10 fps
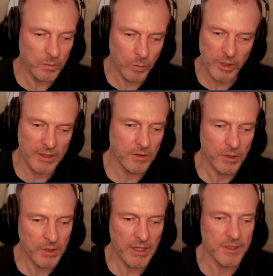Within
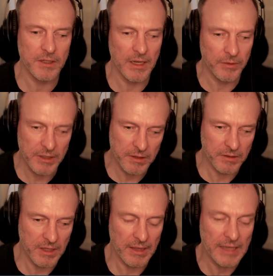2 years now,
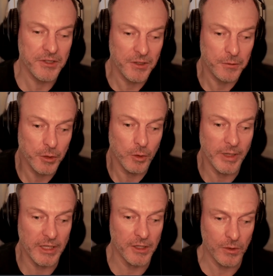that stuff should all
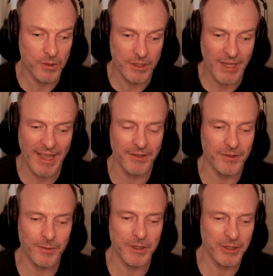be in users'
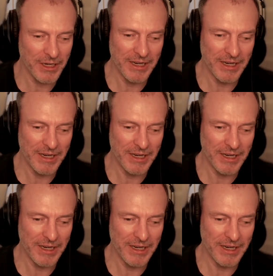hands, which